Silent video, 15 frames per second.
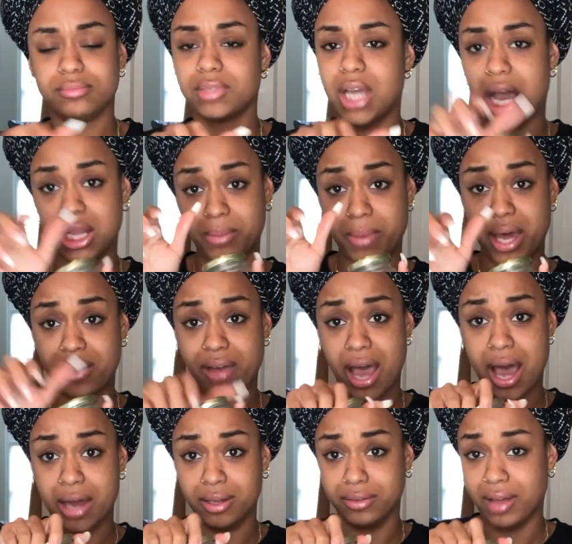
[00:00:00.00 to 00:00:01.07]
Kalamata
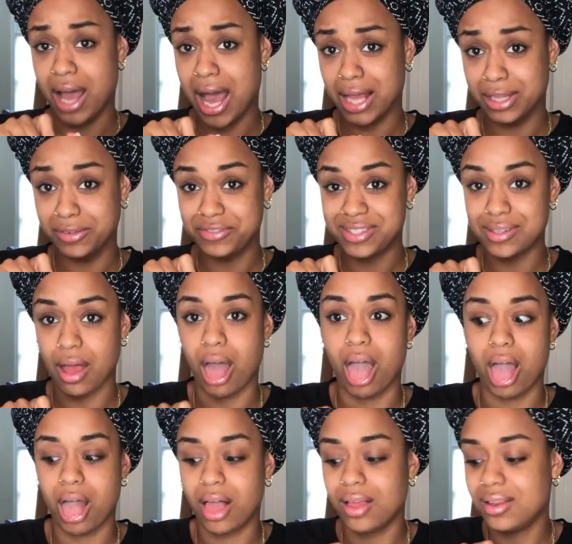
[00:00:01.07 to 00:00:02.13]
olives
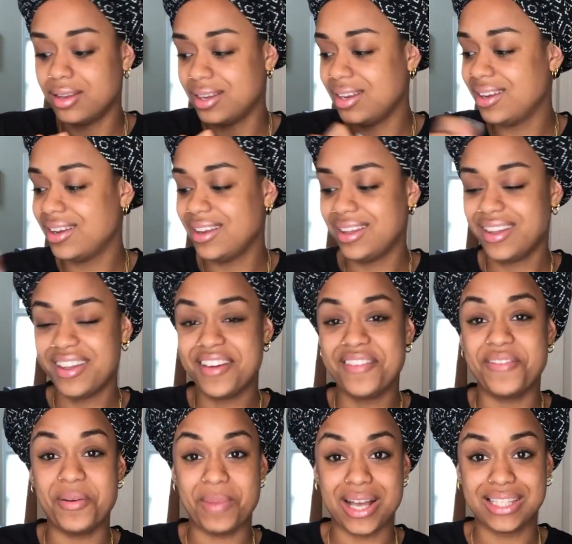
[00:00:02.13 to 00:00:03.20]

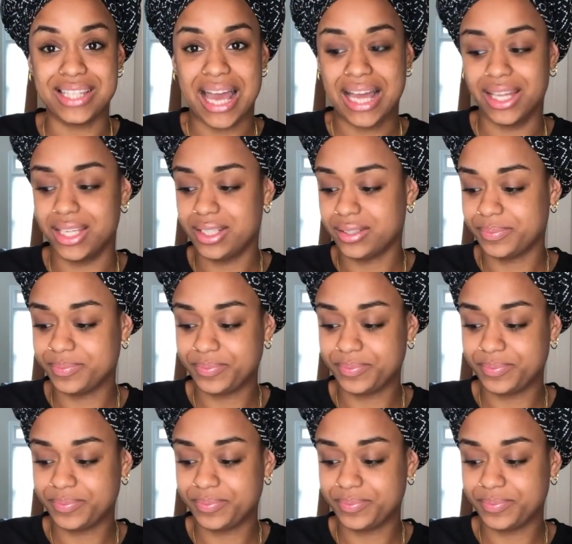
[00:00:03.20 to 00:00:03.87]
for my salad.